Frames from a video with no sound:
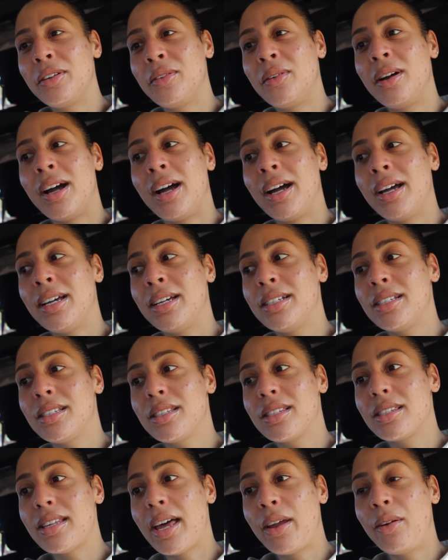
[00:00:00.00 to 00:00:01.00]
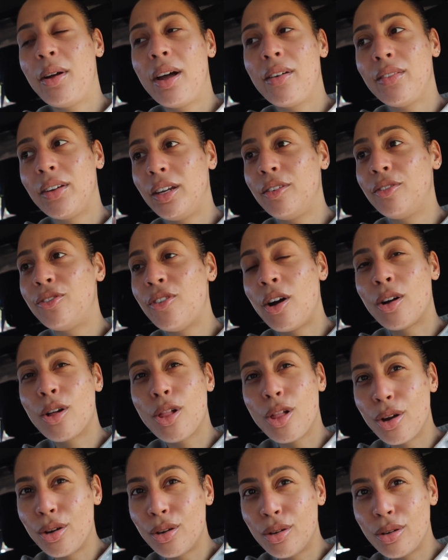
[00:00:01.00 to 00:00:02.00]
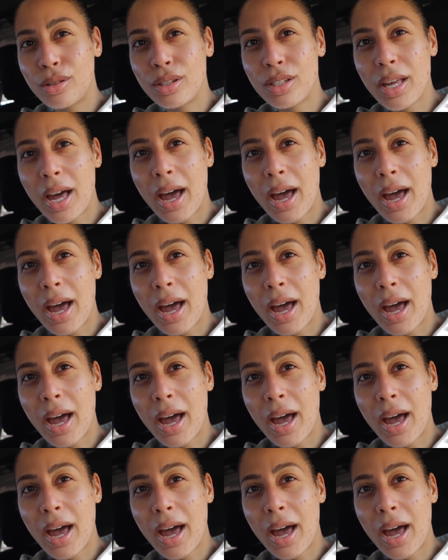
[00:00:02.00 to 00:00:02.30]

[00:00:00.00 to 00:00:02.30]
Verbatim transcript: you guys. I don't have any fall clothes.